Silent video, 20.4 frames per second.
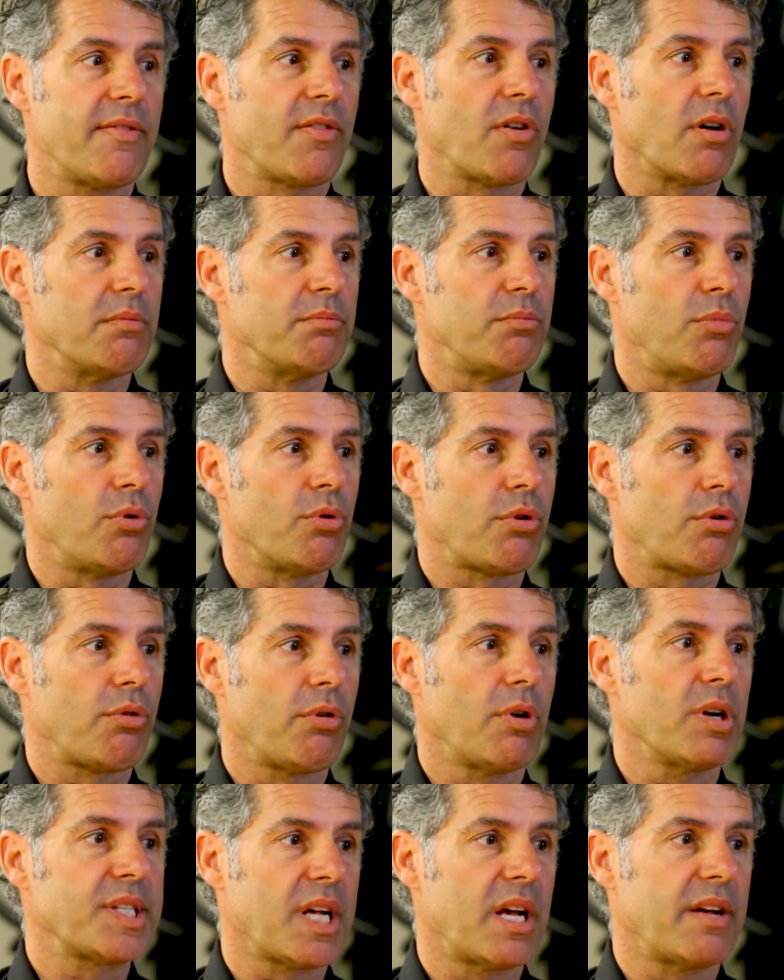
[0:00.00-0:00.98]
you've got more
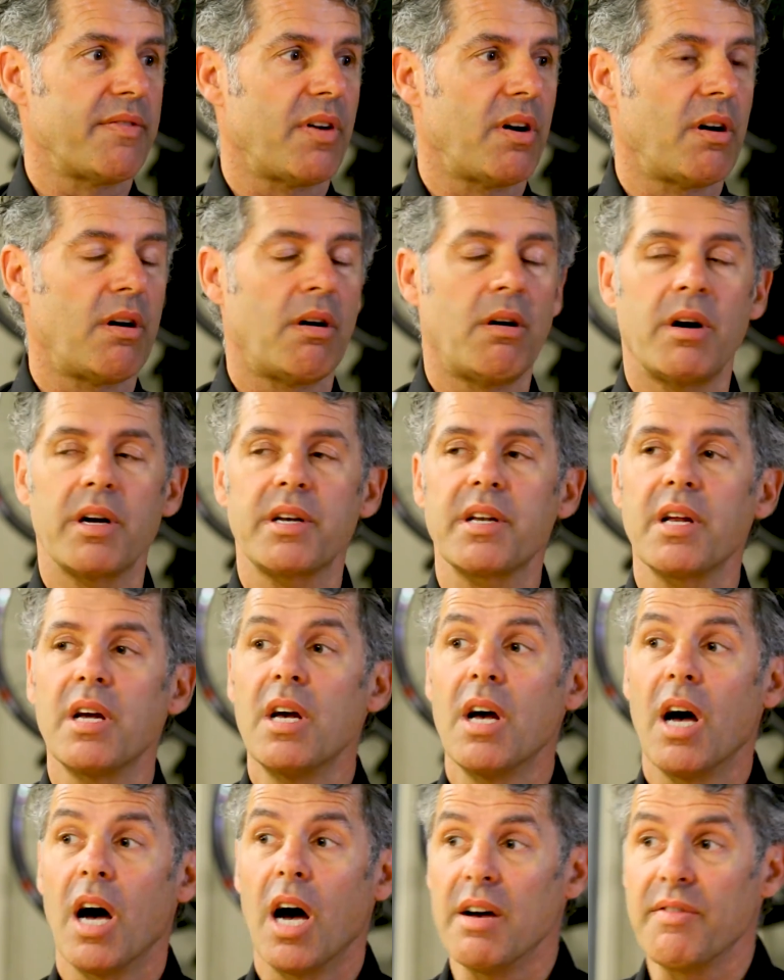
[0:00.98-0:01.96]
crossover height
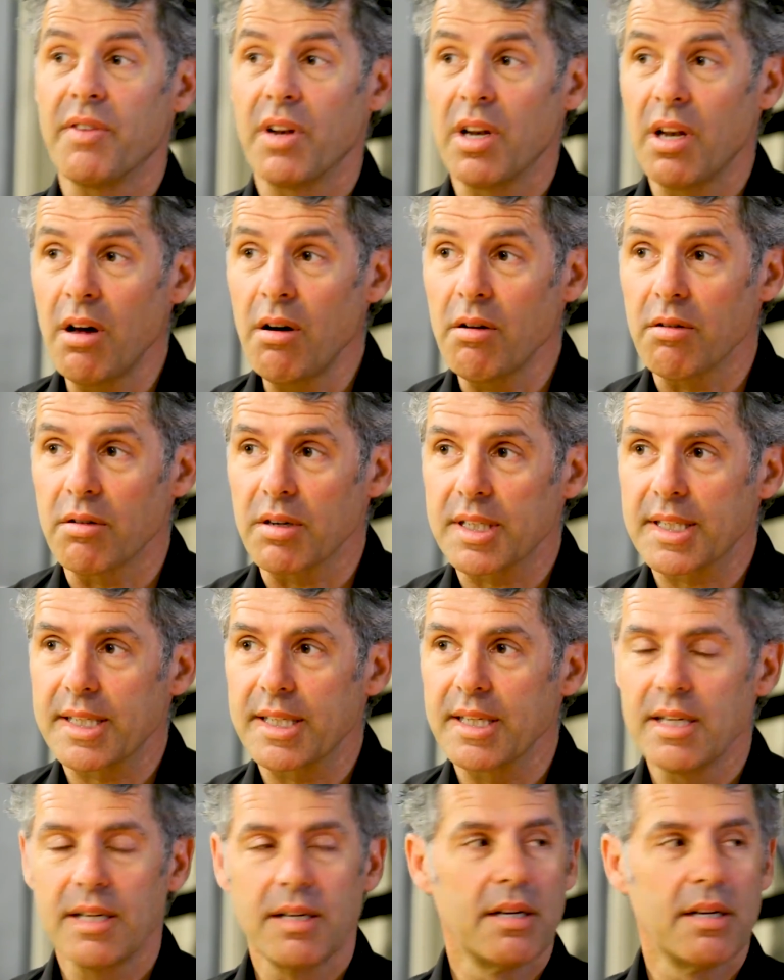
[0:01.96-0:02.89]
over logs.